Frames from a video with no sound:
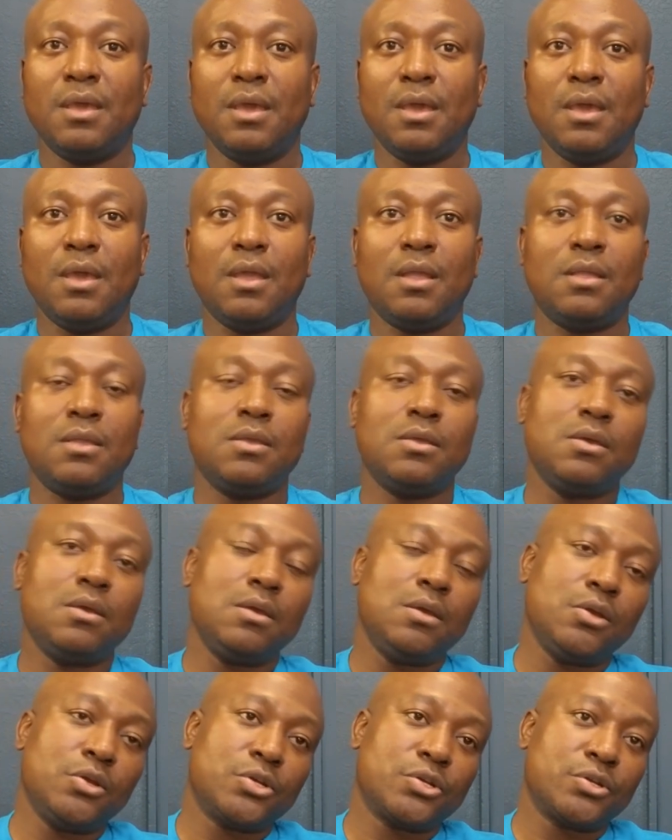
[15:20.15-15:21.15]
and
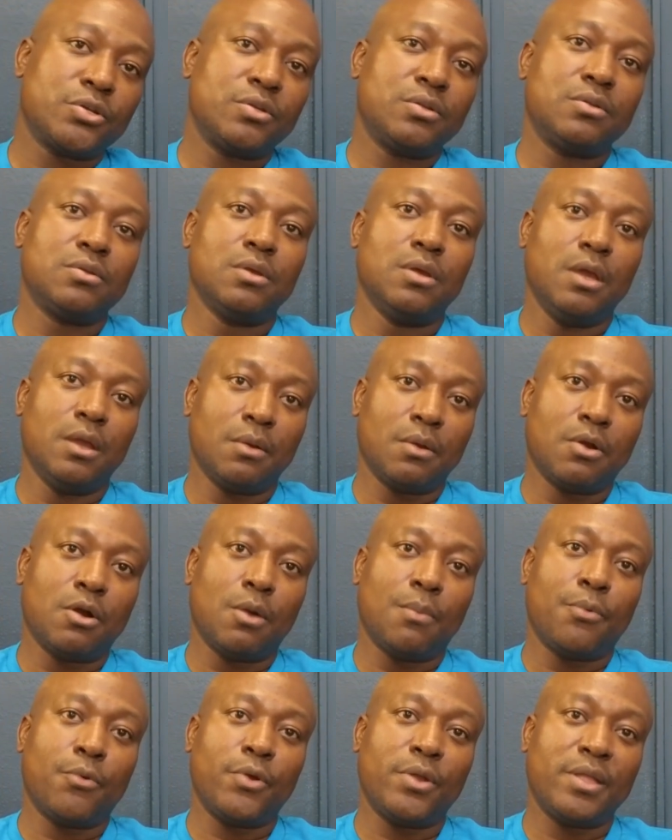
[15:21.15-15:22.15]
you should
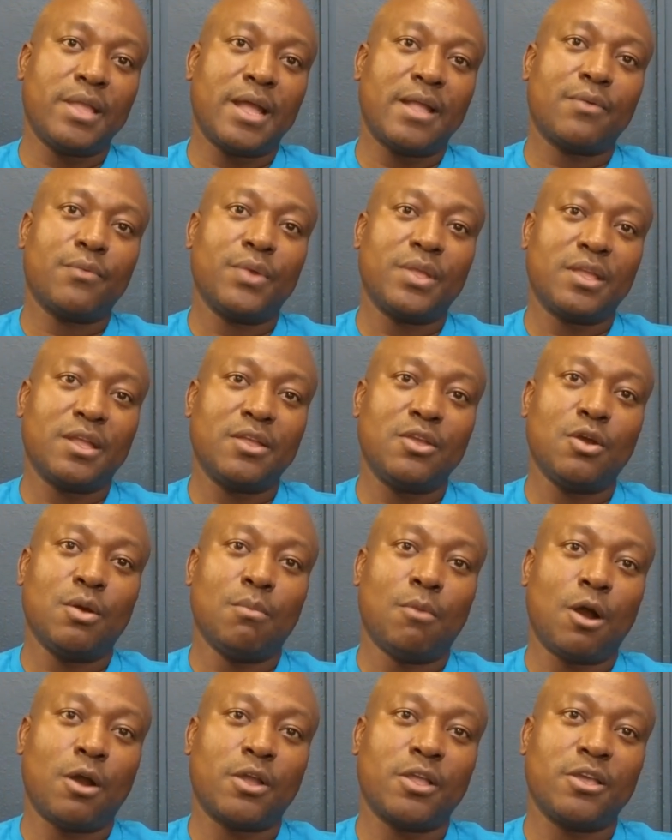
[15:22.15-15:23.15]
incorporate that within your
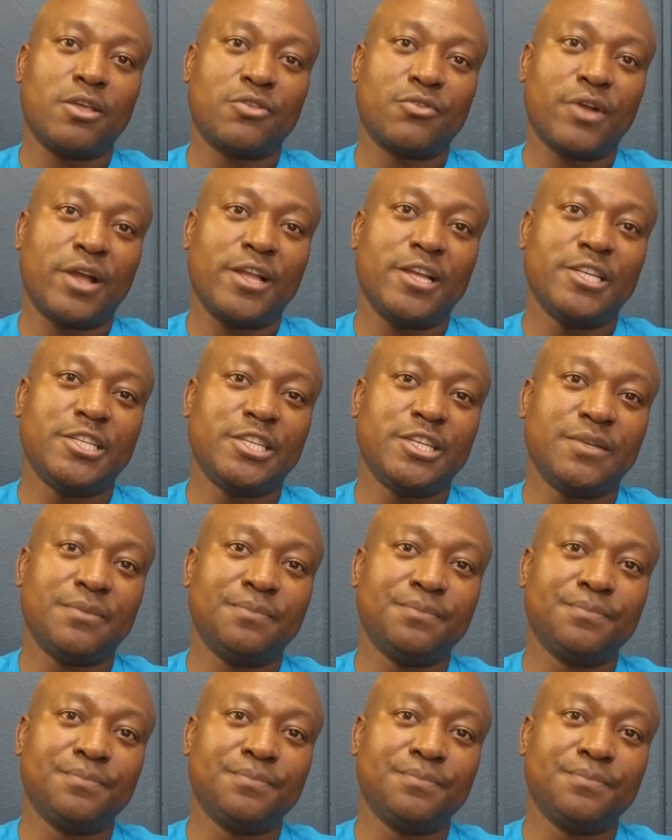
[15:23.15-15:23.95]
marketing strategy